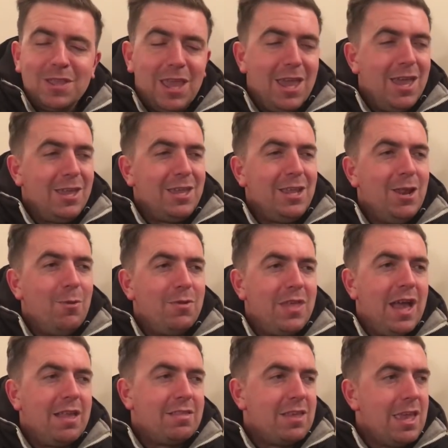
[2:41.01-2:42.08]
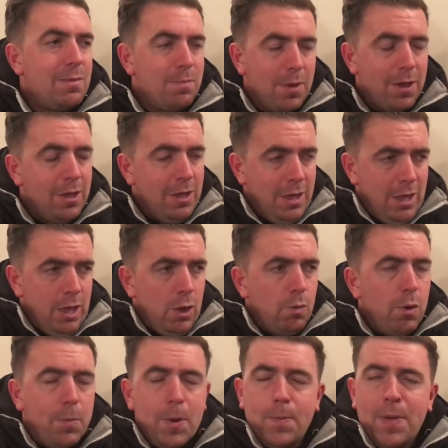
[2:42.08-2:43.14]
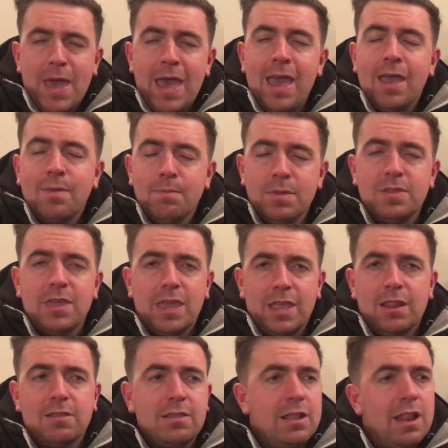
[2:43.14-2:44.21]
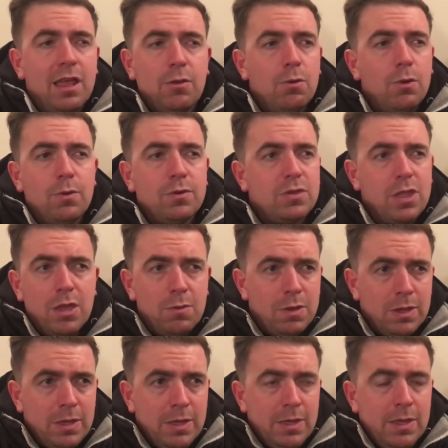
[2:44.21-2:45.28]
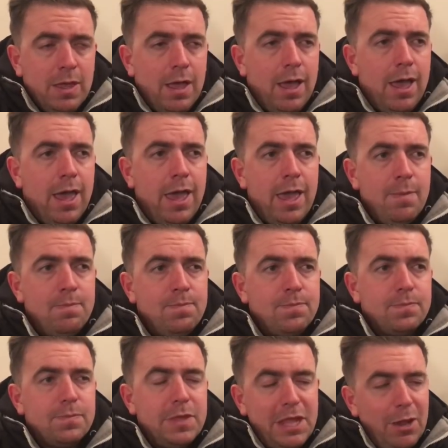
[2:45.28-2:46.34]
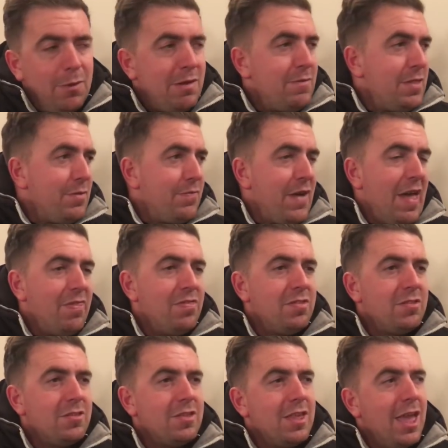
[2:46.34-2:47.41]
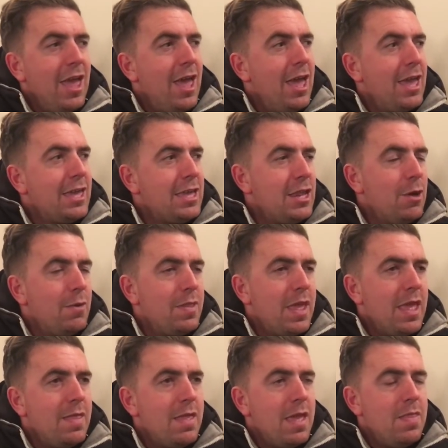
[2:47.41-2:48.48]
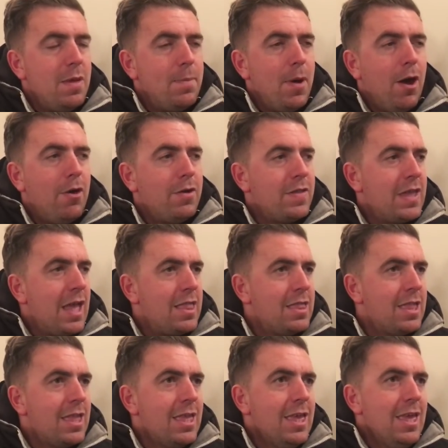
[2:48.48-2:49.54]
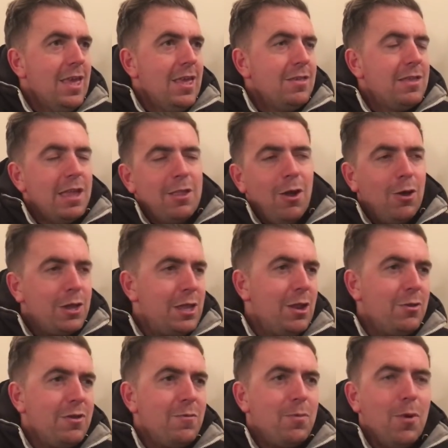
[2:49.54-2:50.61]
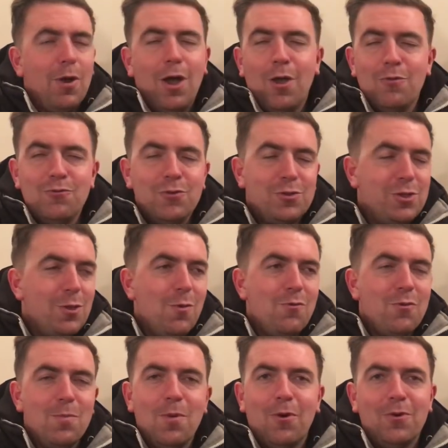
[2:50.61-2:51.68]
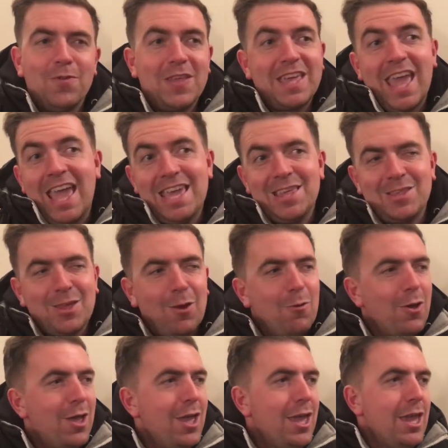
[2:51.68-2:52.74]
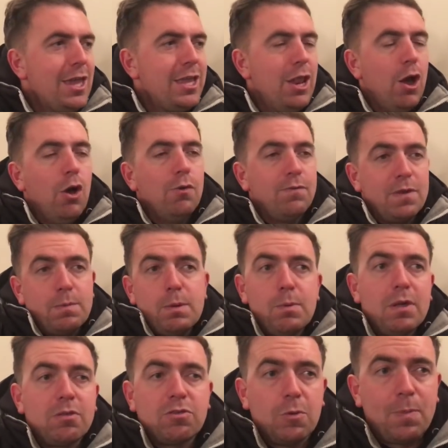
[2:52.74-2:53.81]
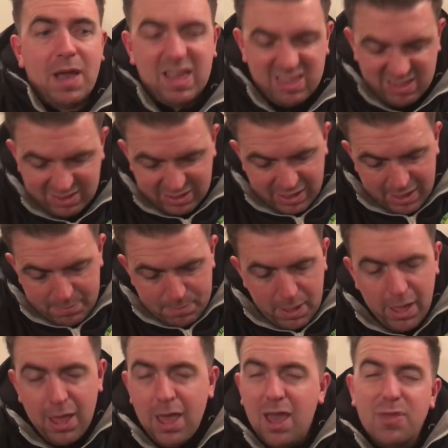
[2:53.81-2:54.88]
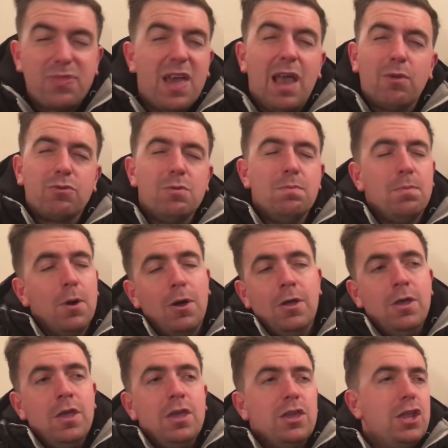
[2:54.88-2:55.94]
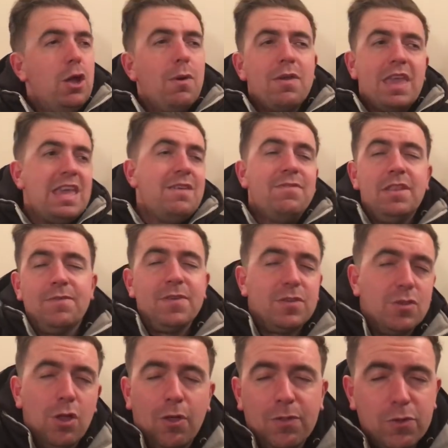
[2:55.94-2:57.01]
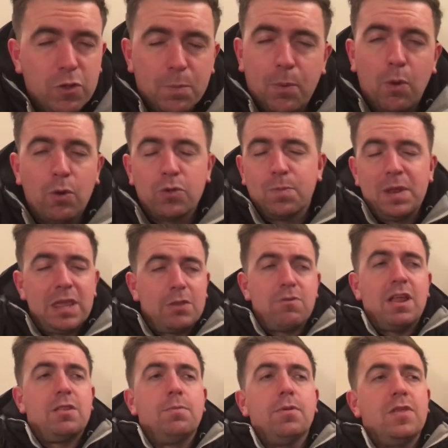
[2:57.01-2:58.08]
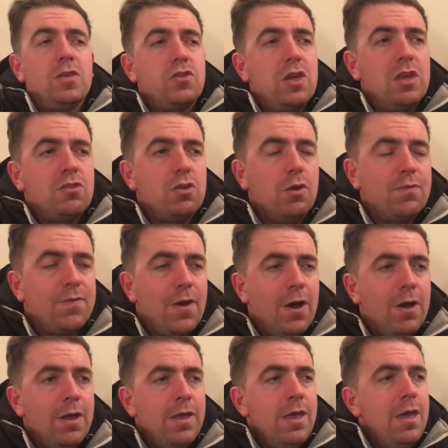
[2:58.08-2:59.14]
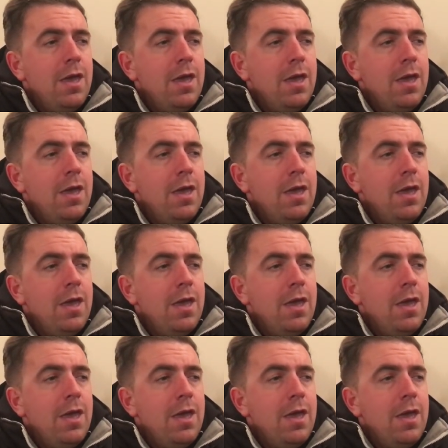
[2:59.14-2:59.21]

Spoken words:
Yeah, with our team. But we'll prepare meticulously like we always do. Even the fans, in the bar at the end said, oh, you've put 100, 200 more on the gate. So, hopefully we will surpass 1,000. But, even if it's not, the support has been incredible this year so far.